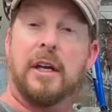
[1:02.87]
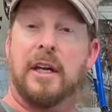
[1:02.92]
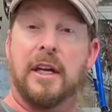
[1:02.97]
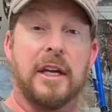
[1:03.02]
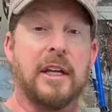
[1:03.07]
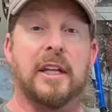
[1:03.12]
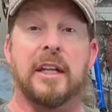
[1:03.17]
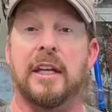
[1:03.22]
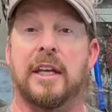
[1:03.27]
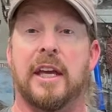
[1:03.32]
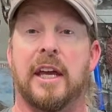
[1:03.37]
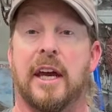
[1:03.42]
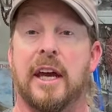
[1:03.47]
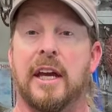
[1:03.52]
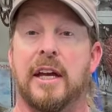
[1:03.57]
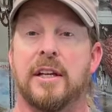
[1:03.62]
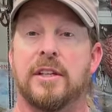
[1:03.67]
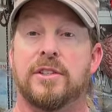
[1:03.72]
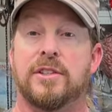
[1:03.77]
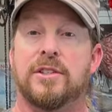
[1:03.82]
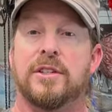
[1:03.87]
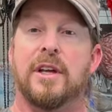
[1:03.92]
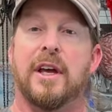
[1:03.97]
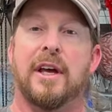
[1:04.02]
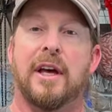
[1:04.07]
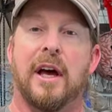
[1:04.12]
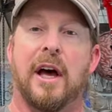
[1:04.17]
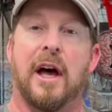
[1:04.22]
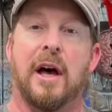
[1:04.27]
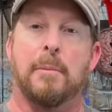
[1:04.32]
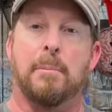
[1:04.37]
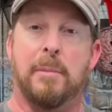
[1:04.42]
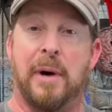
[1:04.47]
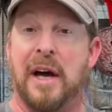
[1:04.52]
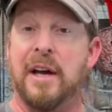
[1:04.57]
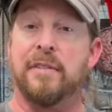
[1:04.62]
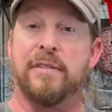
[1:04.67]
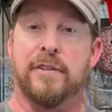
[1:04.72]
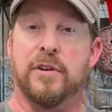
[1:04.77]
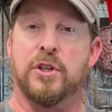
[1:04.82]
Any case,
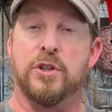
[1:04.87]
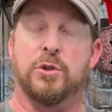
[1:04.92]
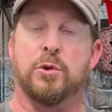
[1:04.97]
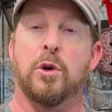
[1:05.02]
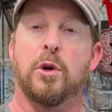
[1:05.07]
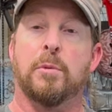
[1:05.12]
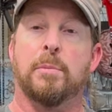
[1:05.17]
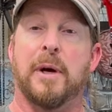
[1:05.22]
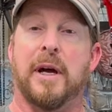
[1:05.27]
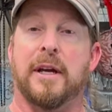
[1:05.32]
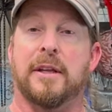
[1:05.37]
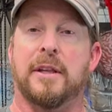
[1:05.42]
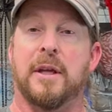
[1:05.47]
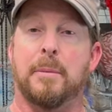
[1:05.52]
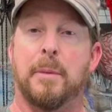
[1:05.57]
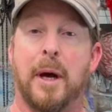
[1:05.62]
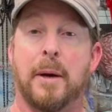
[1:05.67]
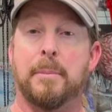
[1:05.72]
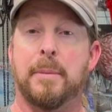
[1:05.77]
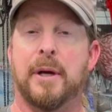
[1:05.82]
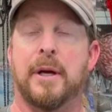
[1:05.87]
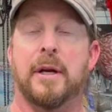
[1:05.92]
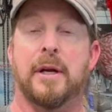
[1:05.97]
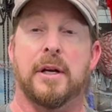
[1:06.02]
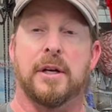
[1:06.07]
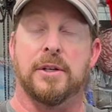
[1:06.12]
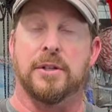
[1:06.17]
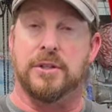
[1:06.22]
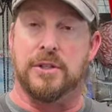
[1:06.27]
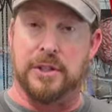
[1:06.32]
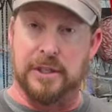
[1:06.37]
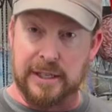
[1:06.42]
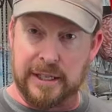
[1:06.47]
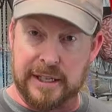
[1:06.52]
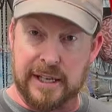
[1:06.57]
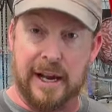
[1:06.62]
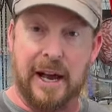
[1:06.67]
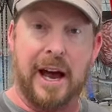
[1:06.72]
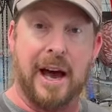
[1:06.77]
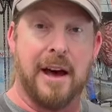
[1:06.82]
my first road bike that my parents
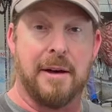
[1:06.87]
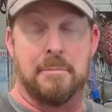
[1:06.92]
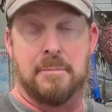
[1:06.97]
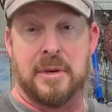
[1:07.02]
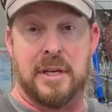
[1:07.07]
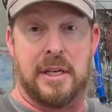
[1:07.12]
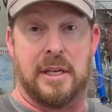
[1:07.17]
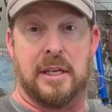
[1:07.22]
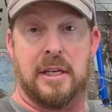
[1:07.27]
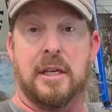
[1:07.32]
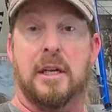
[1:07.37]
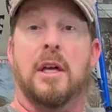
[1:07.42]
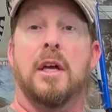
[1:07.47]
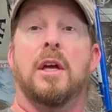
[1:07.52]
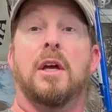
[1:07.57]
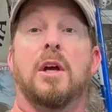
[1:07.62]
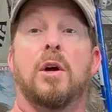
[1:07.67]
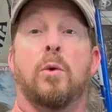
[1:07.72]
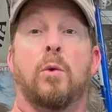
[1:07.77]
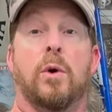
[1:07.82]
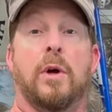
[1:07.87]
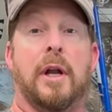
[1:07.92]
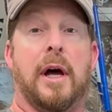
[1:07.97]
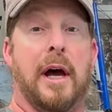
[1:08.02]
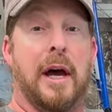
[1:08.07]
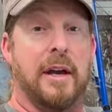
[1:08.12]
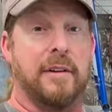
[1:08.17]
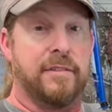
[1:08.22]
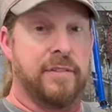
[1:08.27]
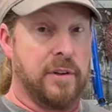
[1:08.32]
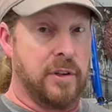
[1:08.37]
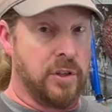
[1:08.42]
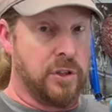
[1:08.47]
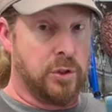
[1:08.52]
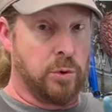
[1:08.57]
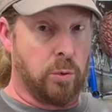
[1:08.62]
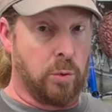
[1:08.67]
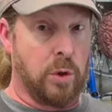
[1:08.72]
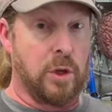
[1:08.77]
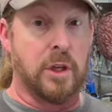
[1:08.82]
got me when I
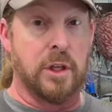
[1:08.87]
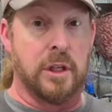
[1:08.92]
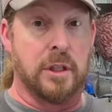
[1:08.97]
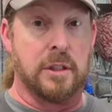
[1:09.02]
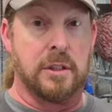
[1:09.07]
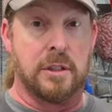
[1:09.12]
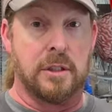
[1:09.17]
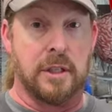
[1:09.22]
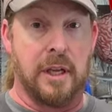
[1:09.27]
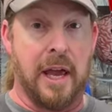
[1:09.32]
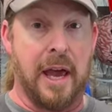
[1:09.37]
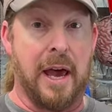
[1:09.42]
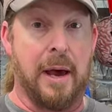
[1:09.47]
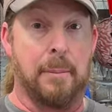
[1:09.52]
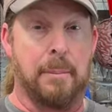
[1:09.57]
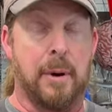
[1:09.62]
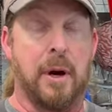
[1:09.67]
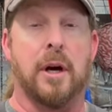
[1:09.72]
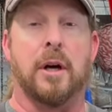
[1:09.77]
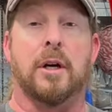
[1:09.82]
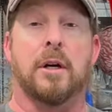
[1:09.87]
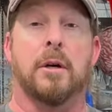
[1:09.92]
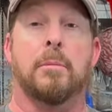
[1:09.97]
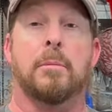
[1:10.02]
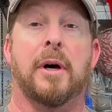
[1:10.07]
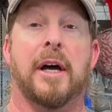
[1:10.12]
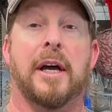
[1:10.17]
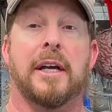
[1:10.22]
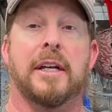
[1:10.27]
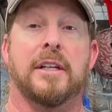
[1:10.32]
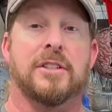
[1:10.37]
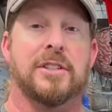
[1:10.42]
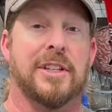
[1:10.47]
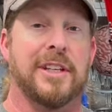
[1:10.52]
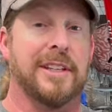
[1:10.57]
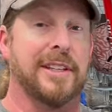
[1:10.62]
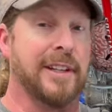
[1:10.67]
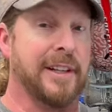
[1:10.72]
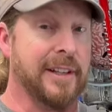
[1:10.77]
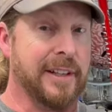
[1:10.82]
first worked at Parker Bikes
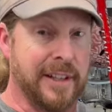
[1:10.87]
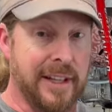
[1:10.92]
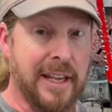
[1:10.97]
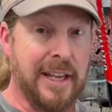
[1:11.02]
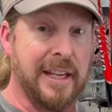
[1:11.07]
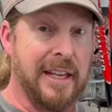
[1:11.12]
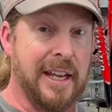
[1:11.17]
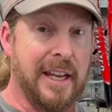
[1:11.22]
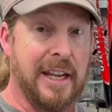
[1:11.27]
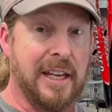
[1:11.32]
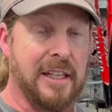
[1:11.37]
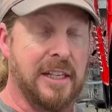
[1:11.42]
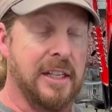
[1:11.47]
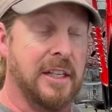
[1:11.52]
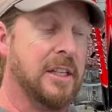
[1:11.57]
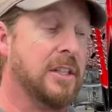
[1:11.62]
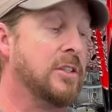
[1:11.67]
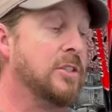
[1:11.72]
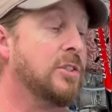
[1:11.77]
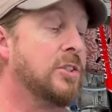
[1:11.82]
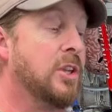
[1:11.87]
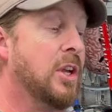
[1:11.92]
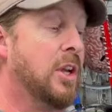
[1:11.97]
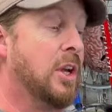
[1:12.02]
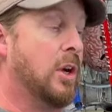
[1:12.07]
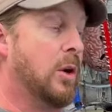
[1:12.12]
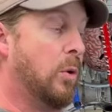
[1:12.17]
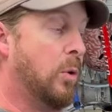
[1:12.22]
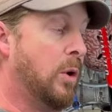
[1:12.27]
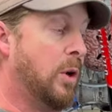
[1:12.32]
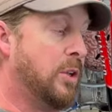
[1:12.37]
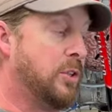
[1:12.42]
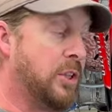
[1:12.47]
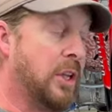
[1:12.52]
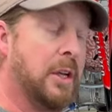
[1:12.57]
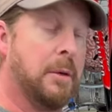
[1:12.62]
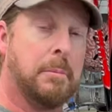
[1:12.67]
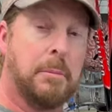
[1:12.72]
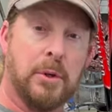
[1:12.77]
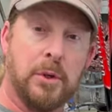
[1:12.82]
in the late 80s was
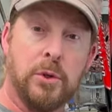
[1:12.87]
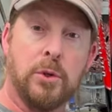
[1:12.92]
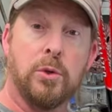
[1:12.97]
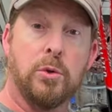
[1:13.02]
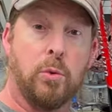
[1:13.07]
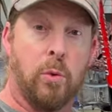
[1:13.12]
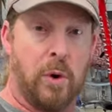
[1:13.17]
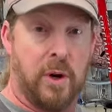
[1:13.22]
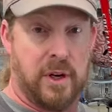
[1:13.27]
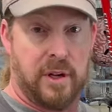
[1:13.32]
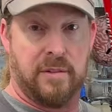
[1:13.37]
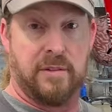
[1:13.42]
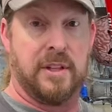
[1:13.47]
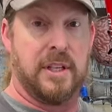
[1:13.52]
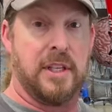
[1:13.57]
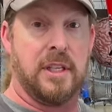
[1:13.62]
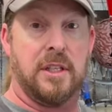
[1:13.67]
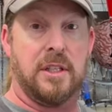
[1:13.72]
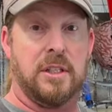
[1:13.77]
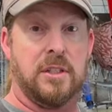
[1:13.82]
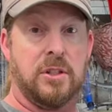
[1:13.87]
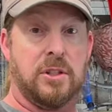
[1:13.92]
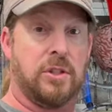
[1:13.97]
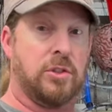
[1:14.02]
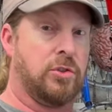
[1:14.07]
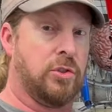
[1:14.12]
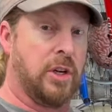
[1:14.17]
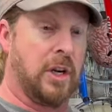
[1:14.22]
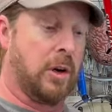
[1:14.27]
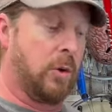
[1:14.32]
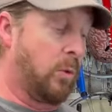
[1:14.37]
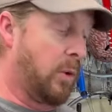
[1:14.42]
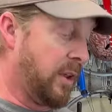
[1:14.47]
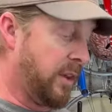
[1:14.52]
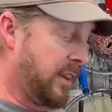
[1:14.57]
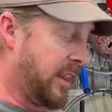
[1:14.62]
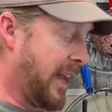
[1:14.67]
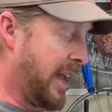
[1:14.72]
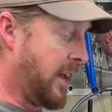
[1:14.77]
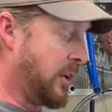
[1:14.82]
a blue one of these Trek
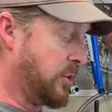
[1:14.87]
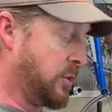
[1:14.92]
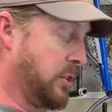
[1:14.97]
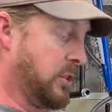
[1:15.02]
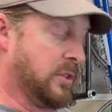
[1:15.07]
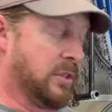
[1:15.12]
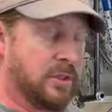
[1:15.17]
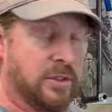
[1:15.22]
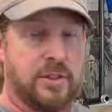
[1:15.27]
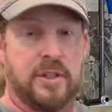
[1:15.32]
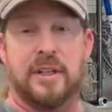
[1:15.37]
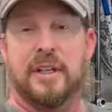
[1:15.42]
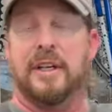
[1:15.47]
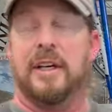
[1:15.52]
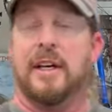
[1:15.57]
1000s.